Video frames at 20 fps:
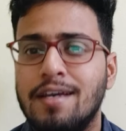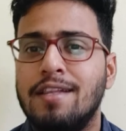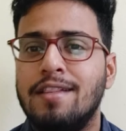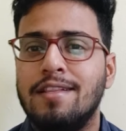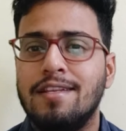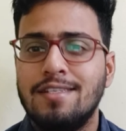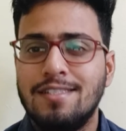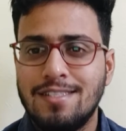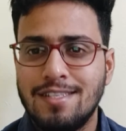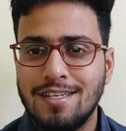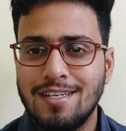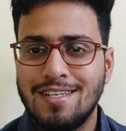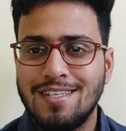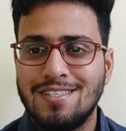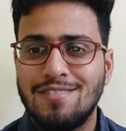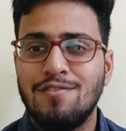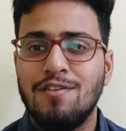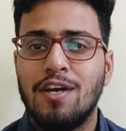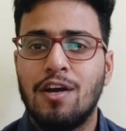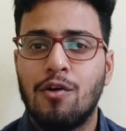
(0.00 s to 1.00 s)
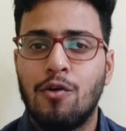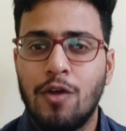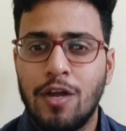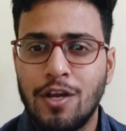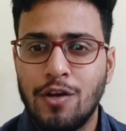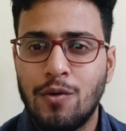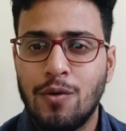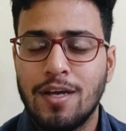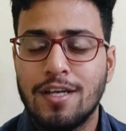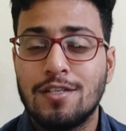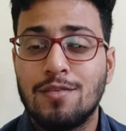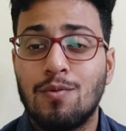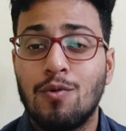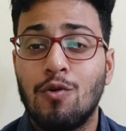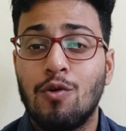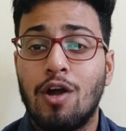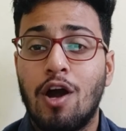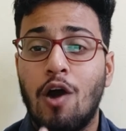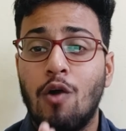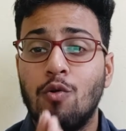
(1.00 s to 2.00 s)
In this series, we are going to
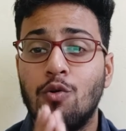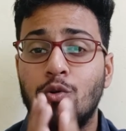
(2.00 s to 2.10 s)
explore how